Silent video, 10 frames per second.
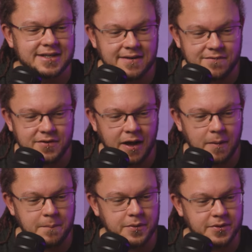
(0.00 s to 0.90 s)
different
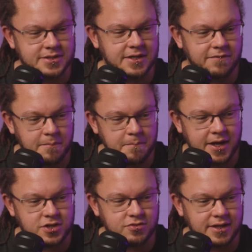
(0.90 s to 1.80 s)
outputs, different
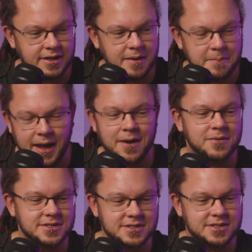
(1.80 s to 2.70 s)
battery
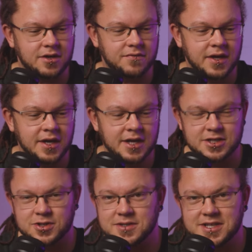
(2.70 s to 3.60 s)
powers and stuff.
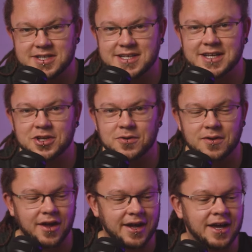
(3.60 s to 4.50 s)
As soon as I see a new
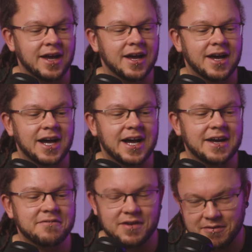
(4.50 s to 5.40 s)
light,
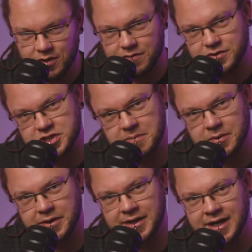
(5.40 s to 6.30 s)
I very often jump
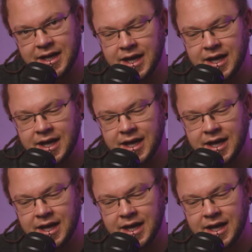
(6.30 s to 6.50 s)
on it.